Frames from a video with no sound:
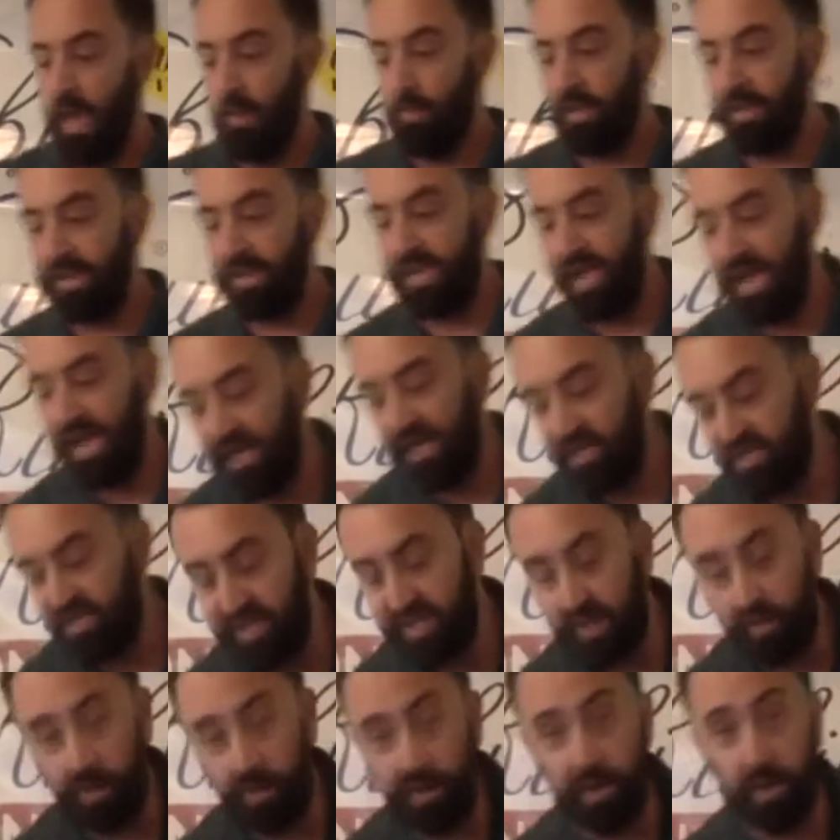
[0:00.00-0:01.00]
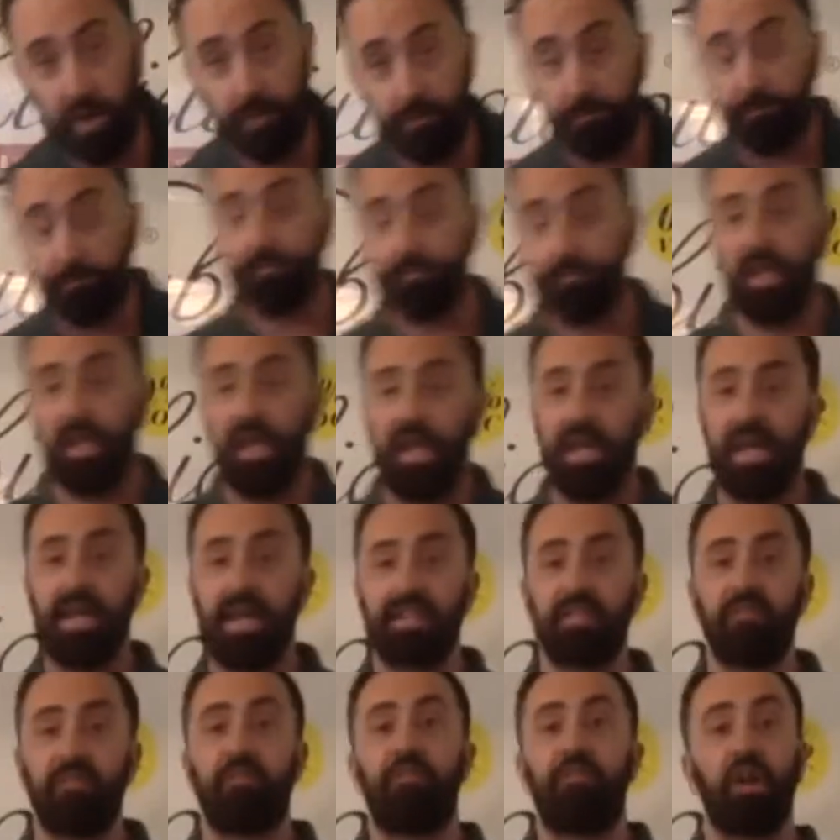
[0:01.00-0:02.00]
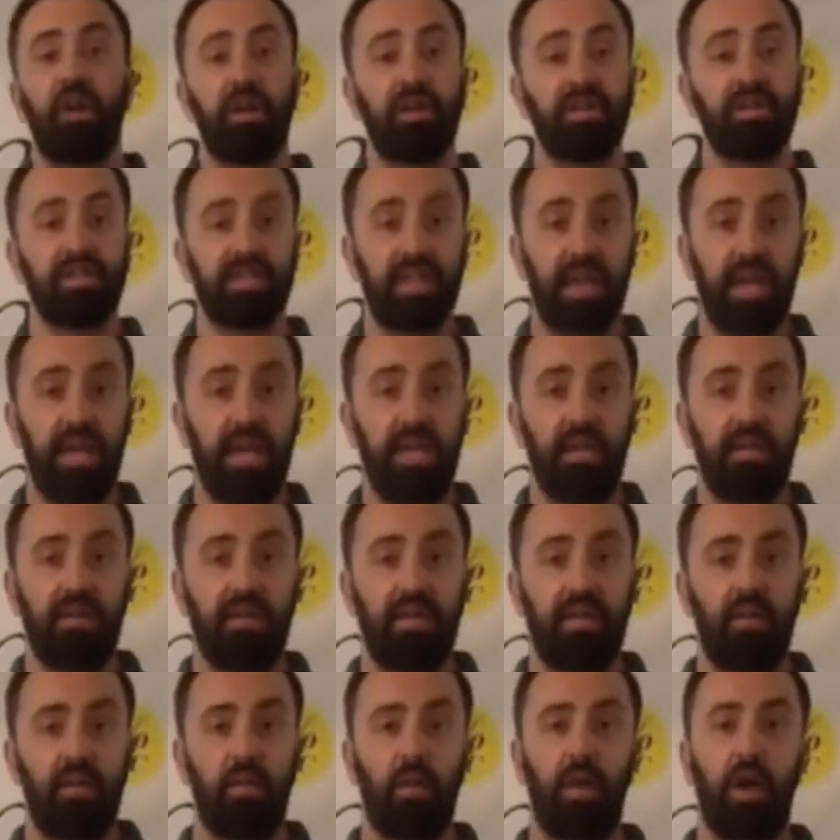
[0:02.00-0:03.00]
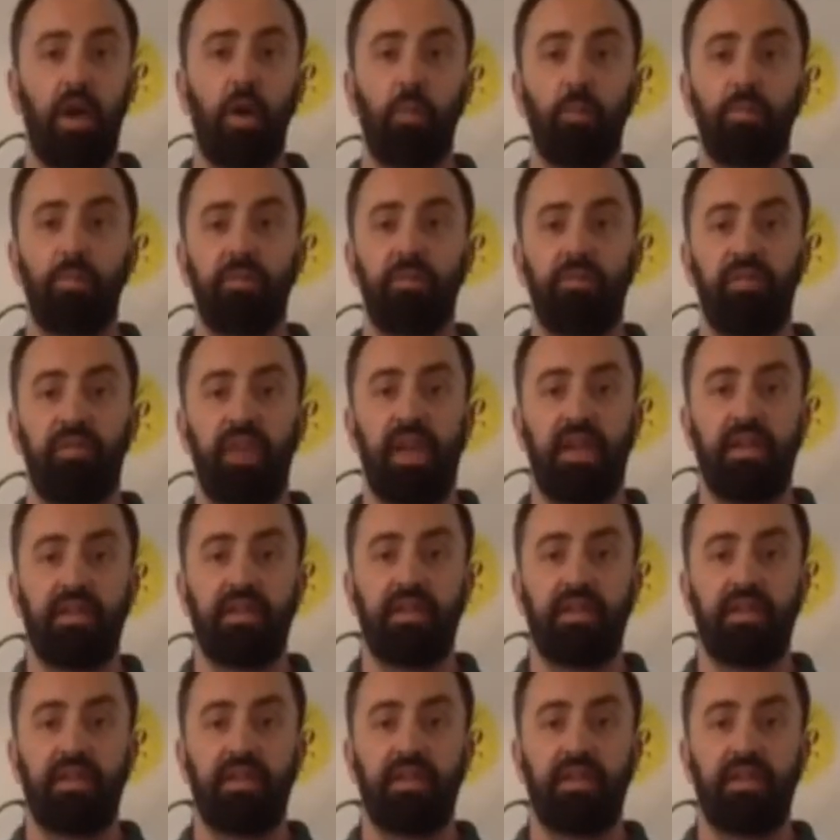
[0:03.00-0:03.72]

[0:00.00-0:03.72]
But the exterior, it has a fungicide that will help prevent